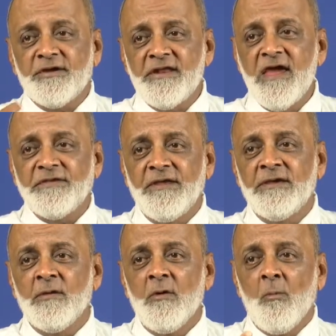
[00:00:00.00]

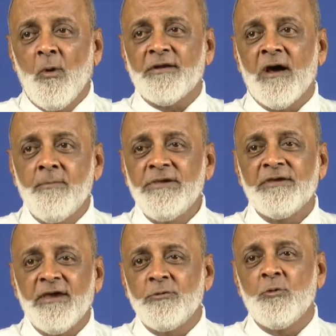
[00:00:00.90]
creating what
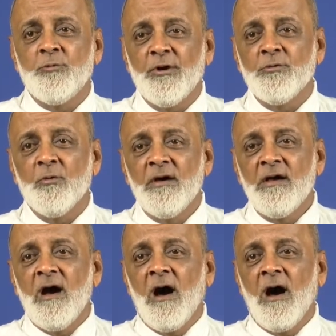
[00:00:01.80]
humming can do for you.